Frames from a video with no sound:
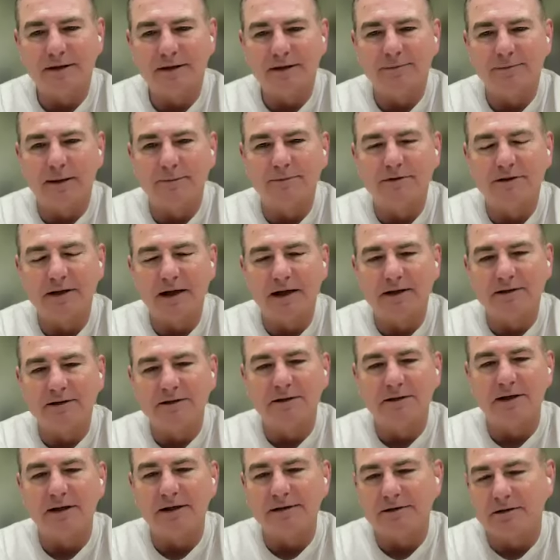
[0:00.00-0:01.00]
And it
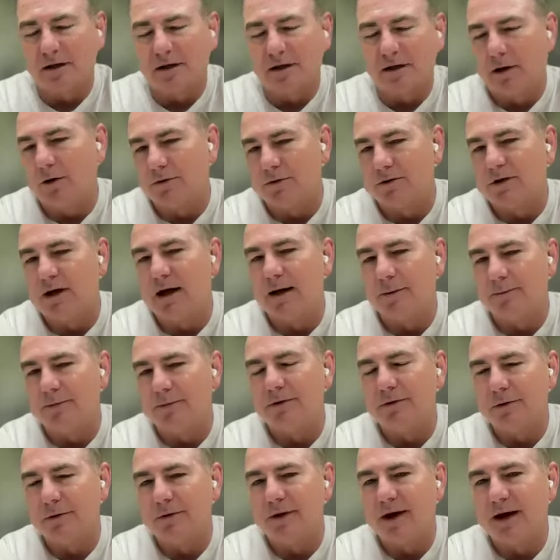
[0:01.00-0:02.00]
sometimes takes mm-hmm. kids a long
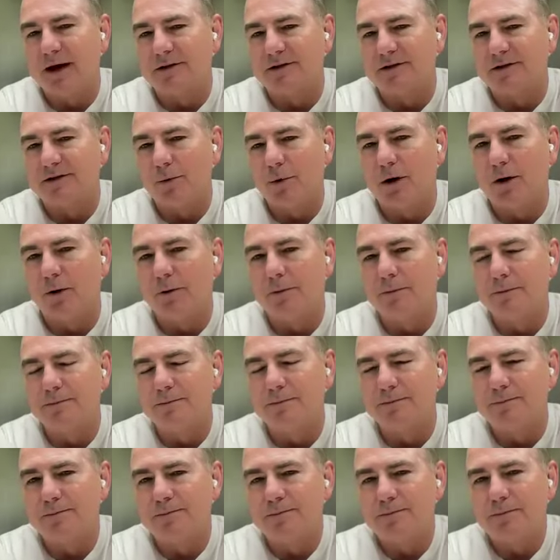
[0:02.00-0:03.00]
time to do that as
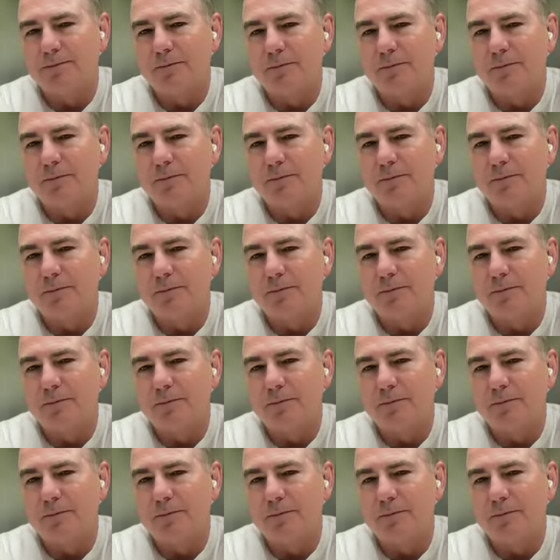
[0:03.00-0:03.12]
well.